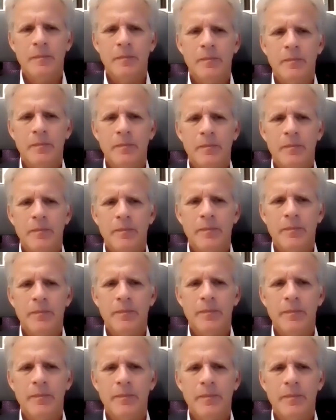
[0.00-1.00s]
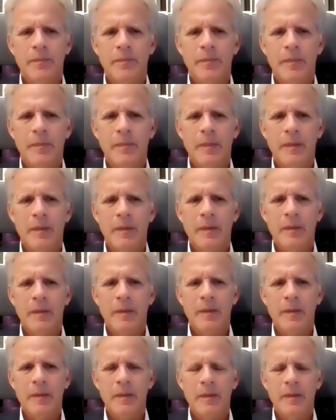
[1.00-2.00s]

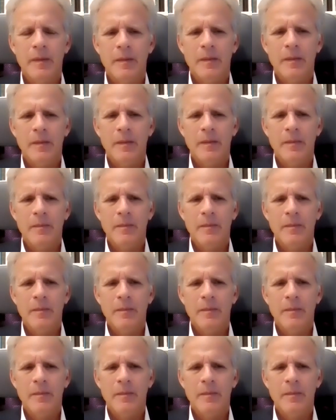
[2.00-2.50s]
(silent)